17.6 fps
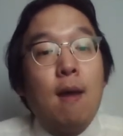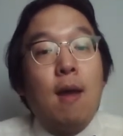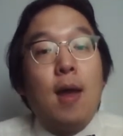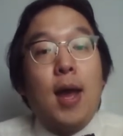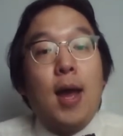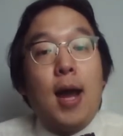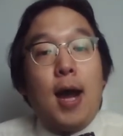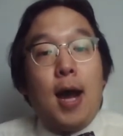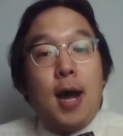
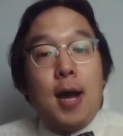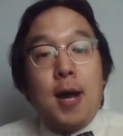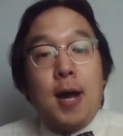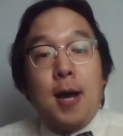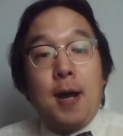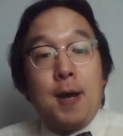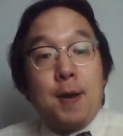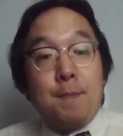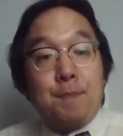
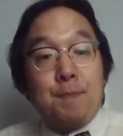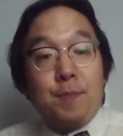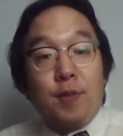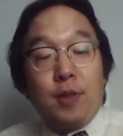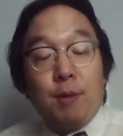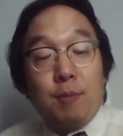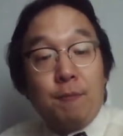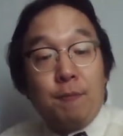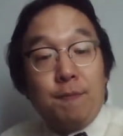Number
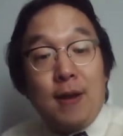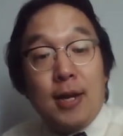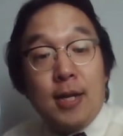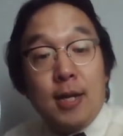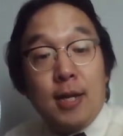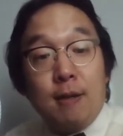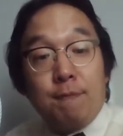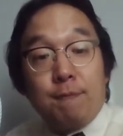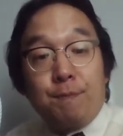5,
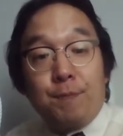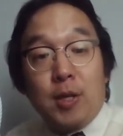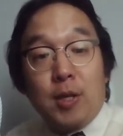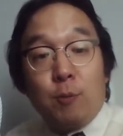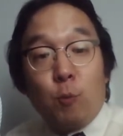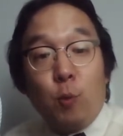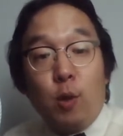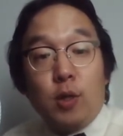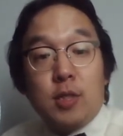it
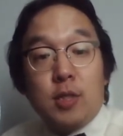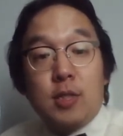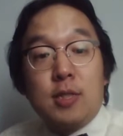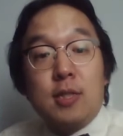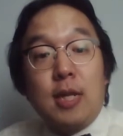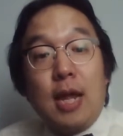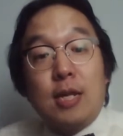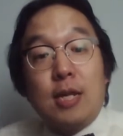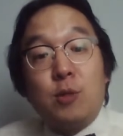works
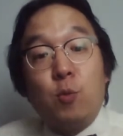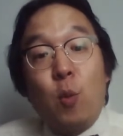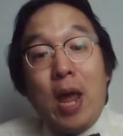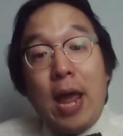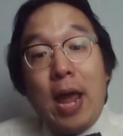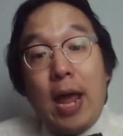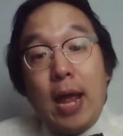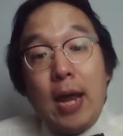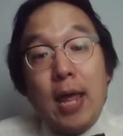as
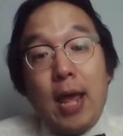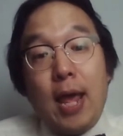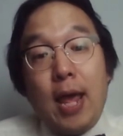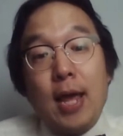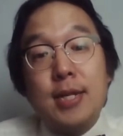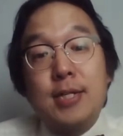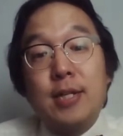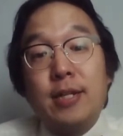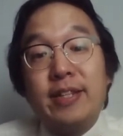well as the
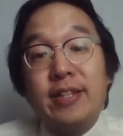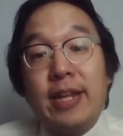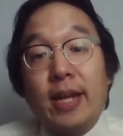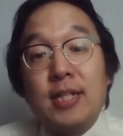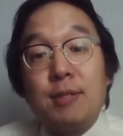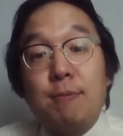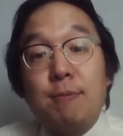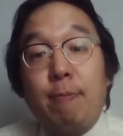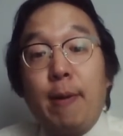next
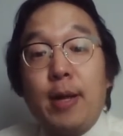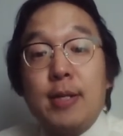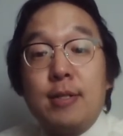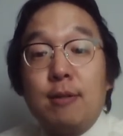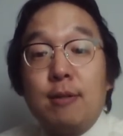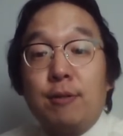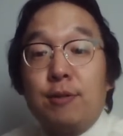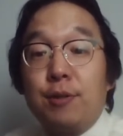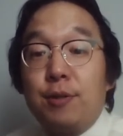best
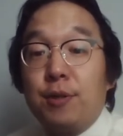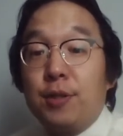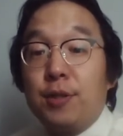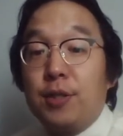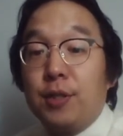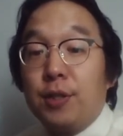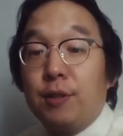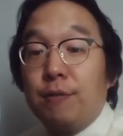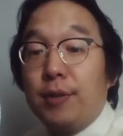
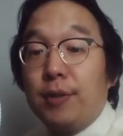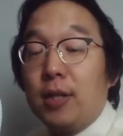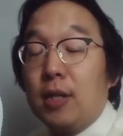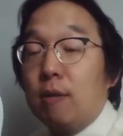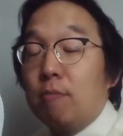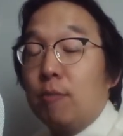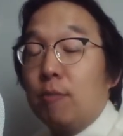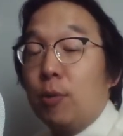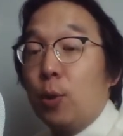alternative in
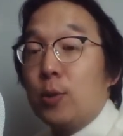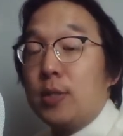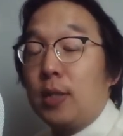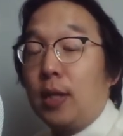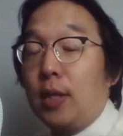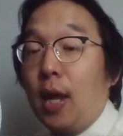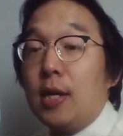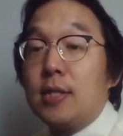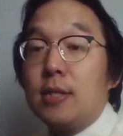most
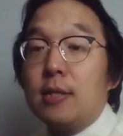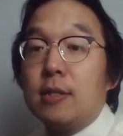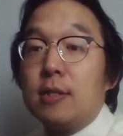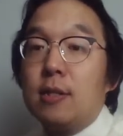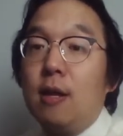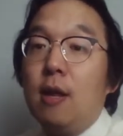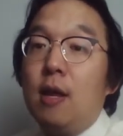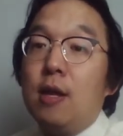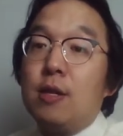cases.
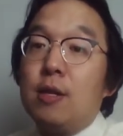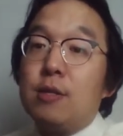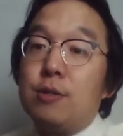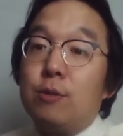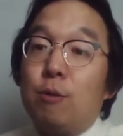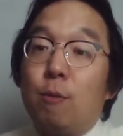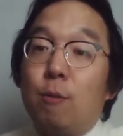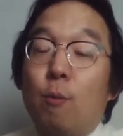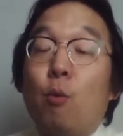So
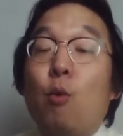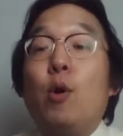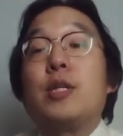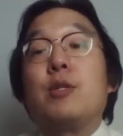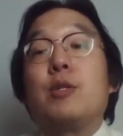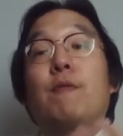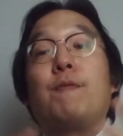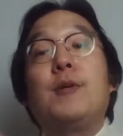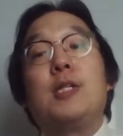more
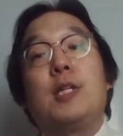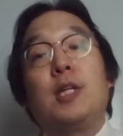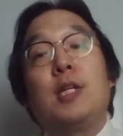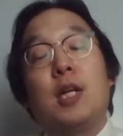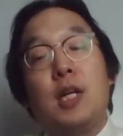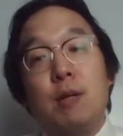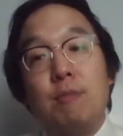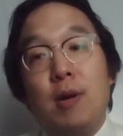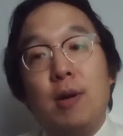sophisticated
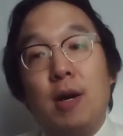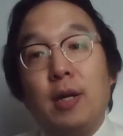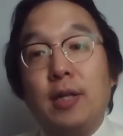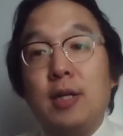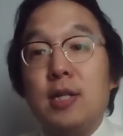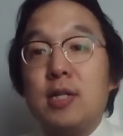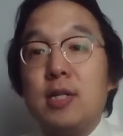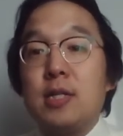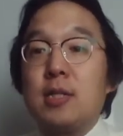
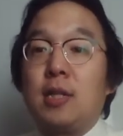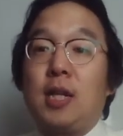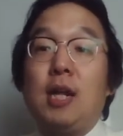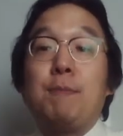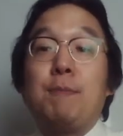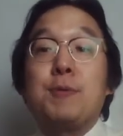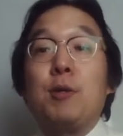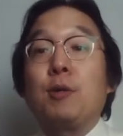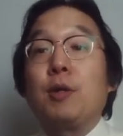models keeps
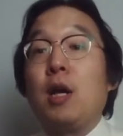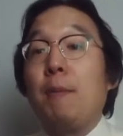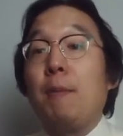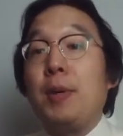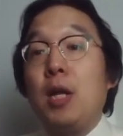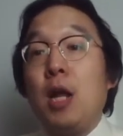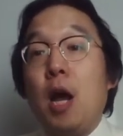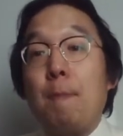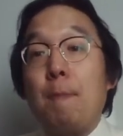on coming
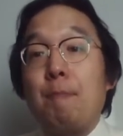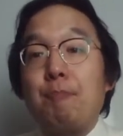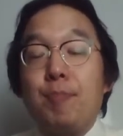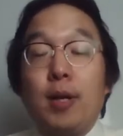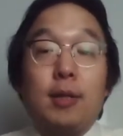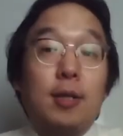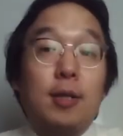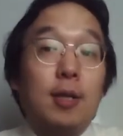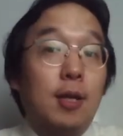up, but
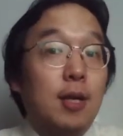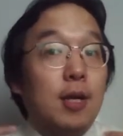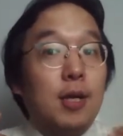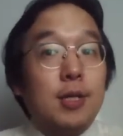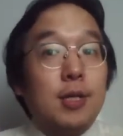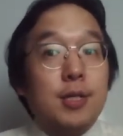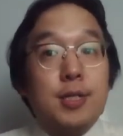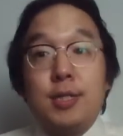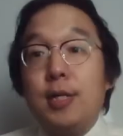
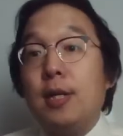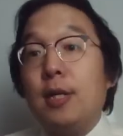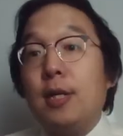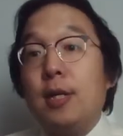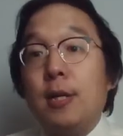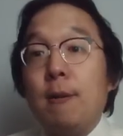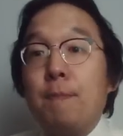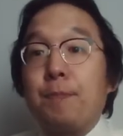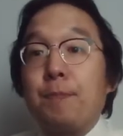still,
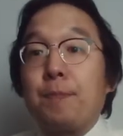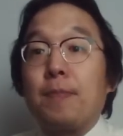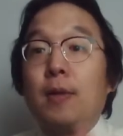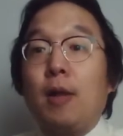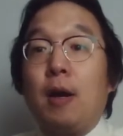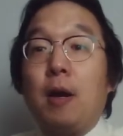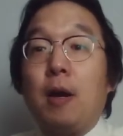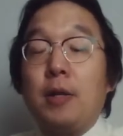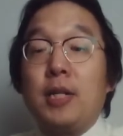
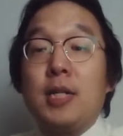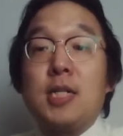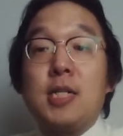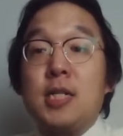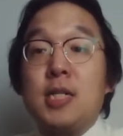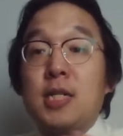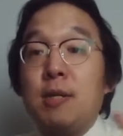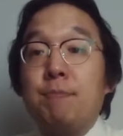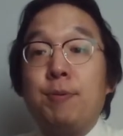this
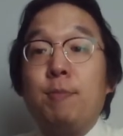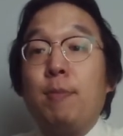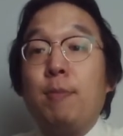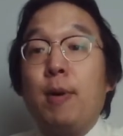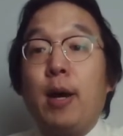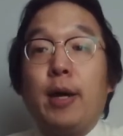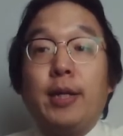simple model